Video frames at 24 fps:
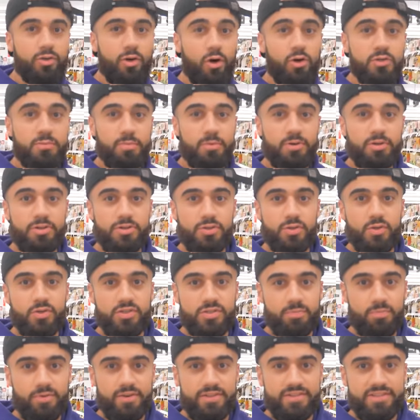Coles burger sauce
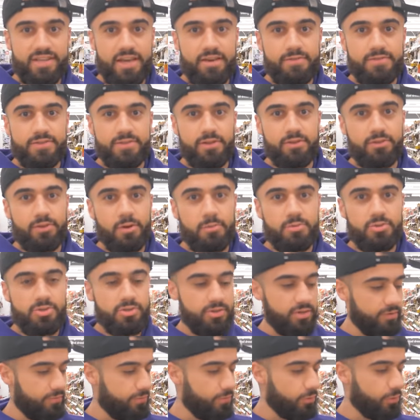is pretty safe, solid
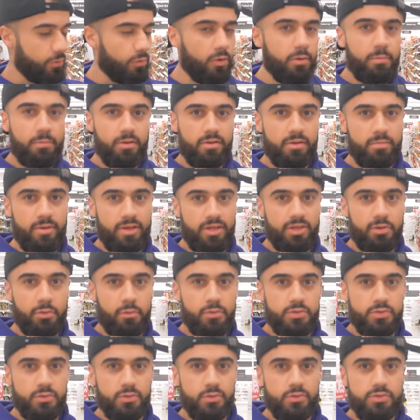option if you're not bothered making your
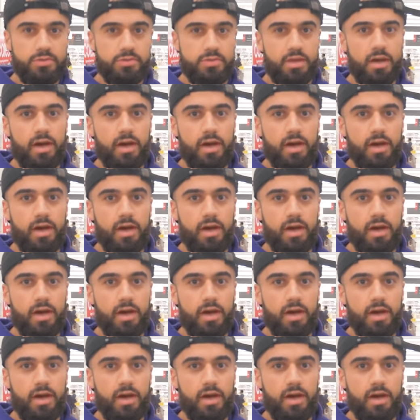own sauce.